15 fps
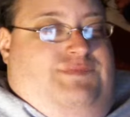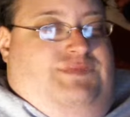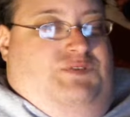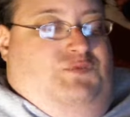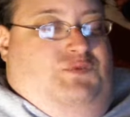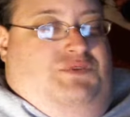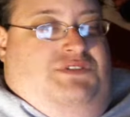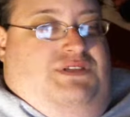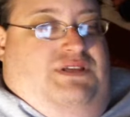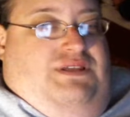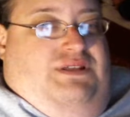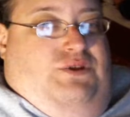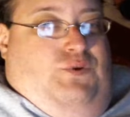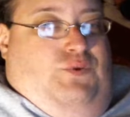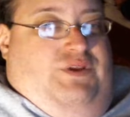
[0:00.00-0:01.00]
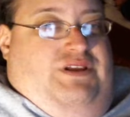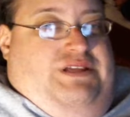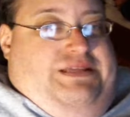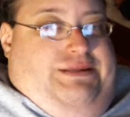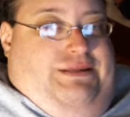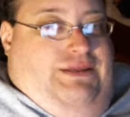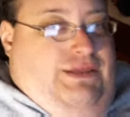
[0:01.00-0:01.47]
you would say no to
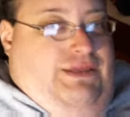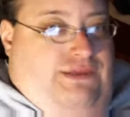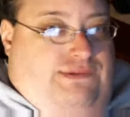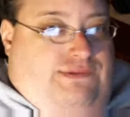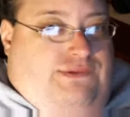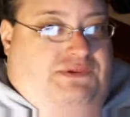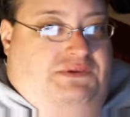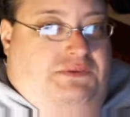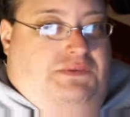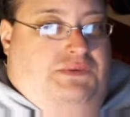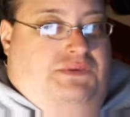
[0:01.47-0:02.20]
any kid to.